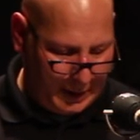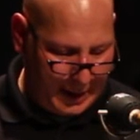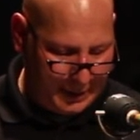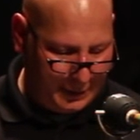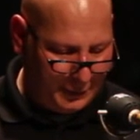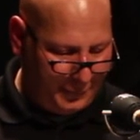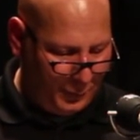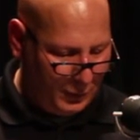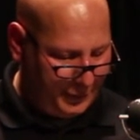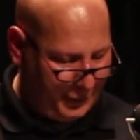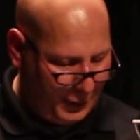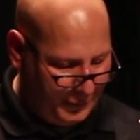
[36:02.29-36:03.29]
line in the
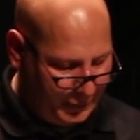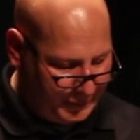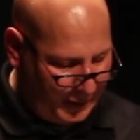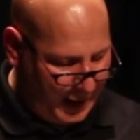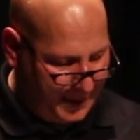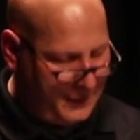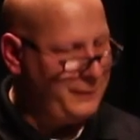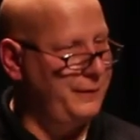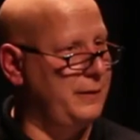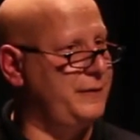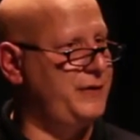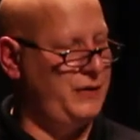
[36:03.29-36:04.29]
4th overtime in
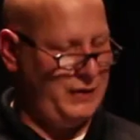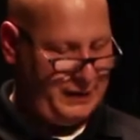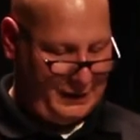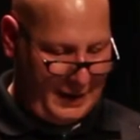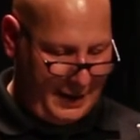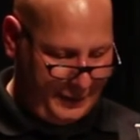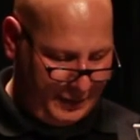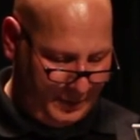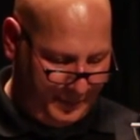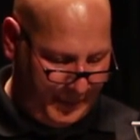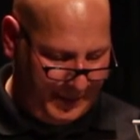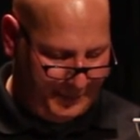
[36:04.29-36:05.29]
front of
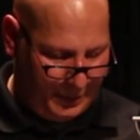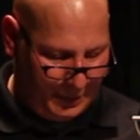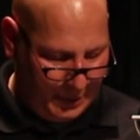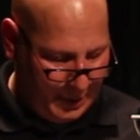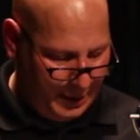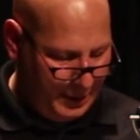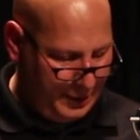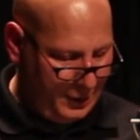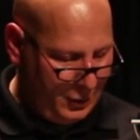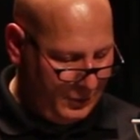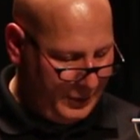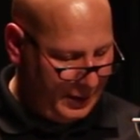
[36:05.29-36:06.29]
6,000 people on a
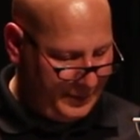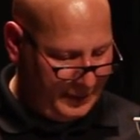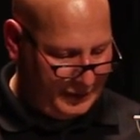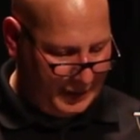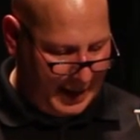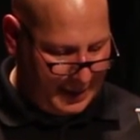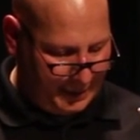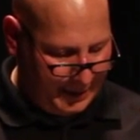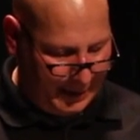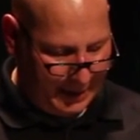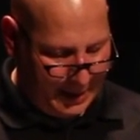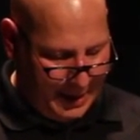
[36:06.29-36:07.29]
homecoming Saturday.